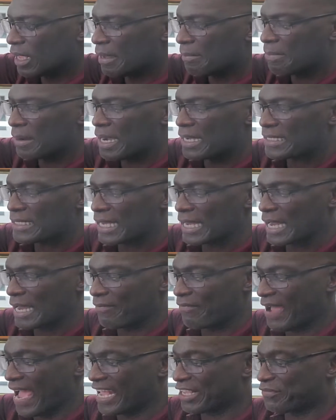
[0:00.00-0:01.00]
But
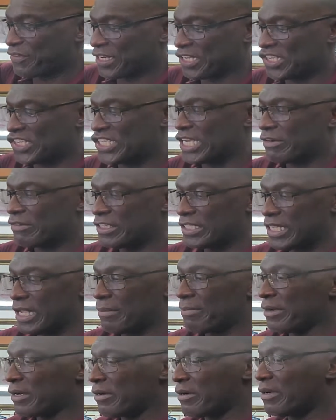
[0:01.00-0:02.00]
as for the serial
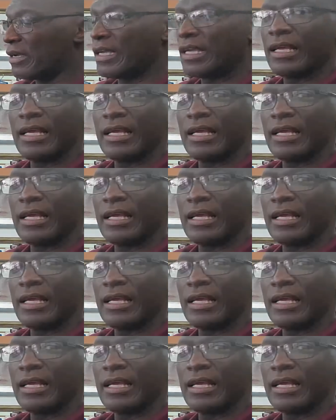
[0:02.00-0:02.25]
number,